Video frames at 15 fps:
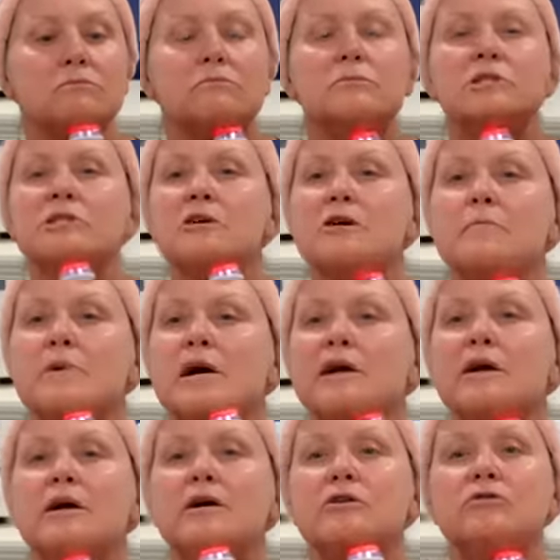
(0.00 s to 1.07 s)
So I'm at
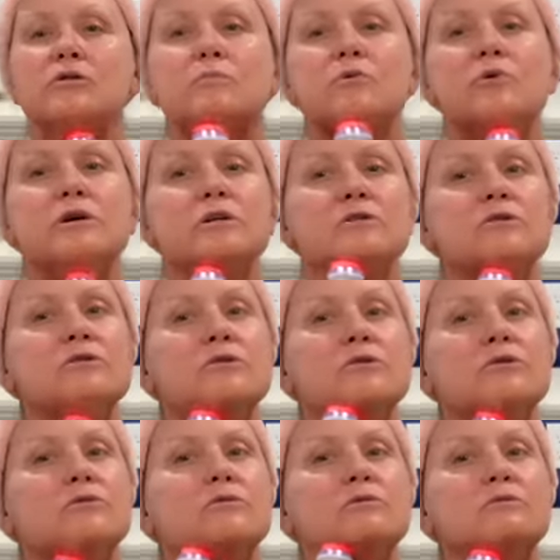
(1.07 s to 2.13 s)
100.2.
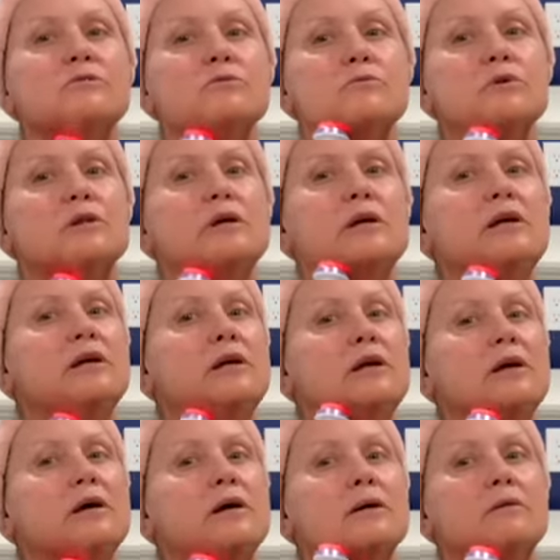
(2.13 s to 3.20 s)
It's really heating
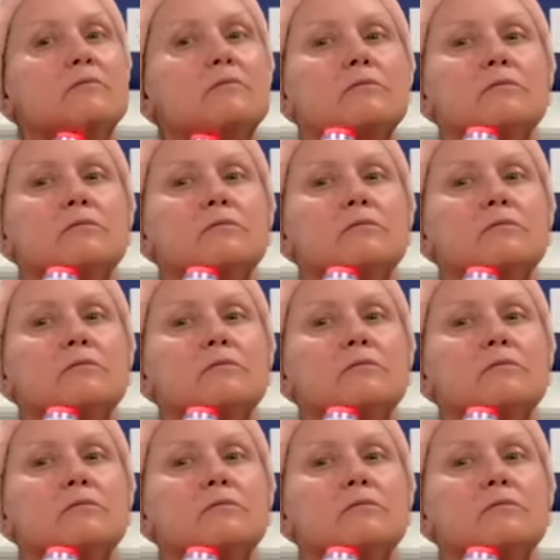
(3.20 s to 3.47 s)
up.